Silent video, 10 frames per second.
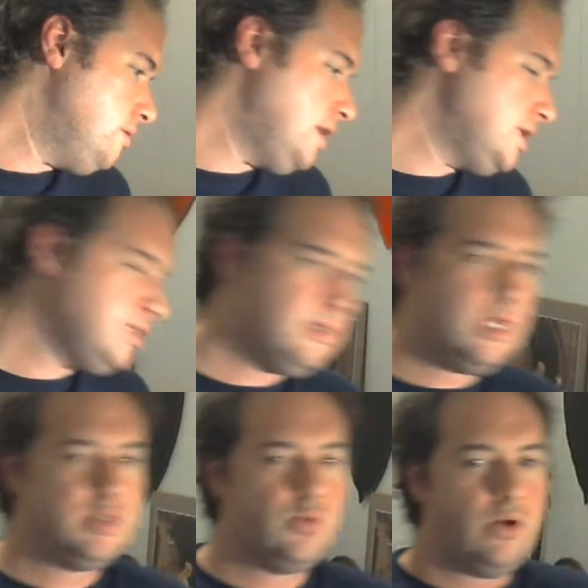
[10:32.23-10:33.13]

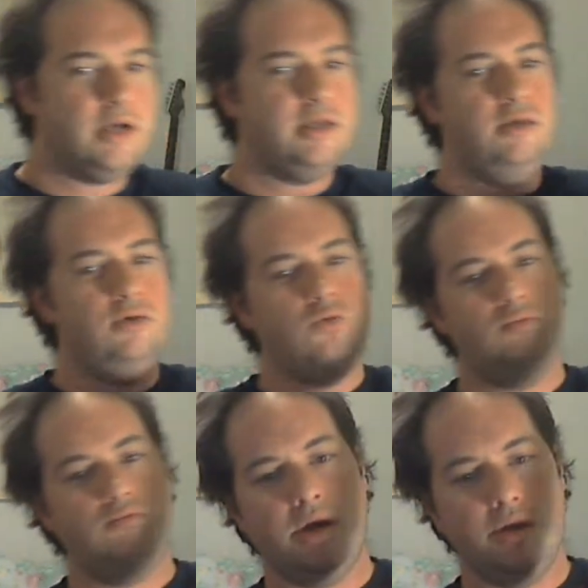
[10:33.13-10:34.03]
that's why you
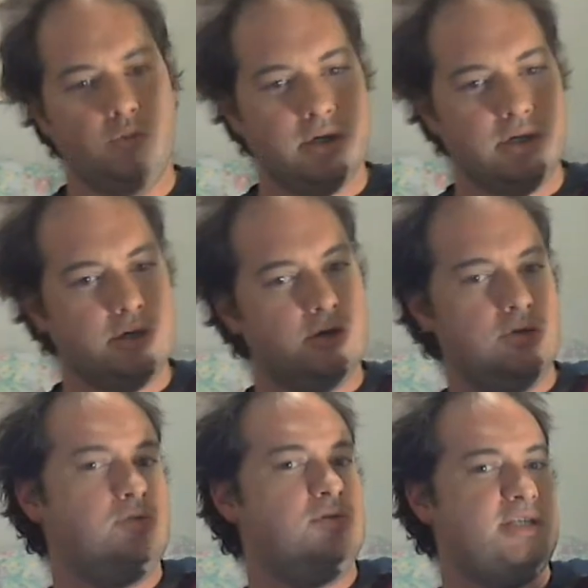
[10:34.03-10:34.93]
might want to
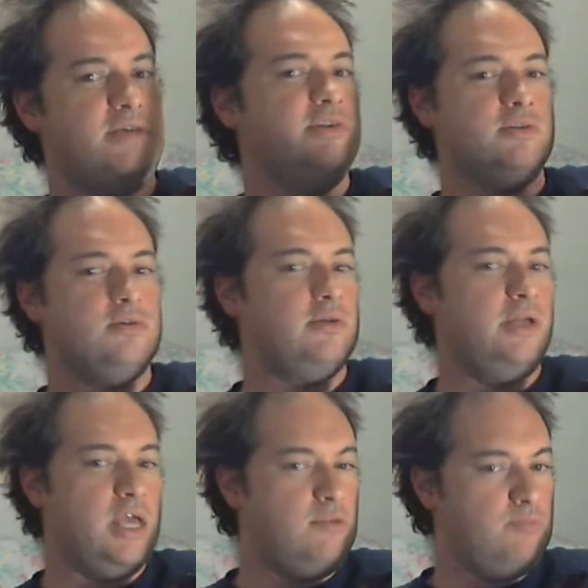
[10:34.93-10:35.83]
go
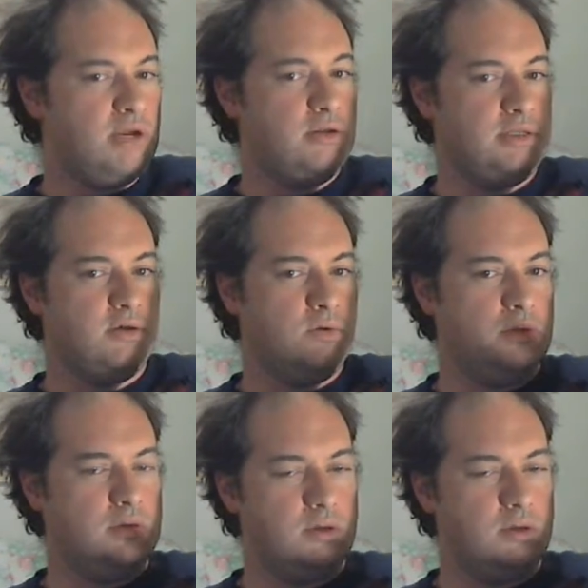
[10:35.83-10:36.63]
7-string and baritone,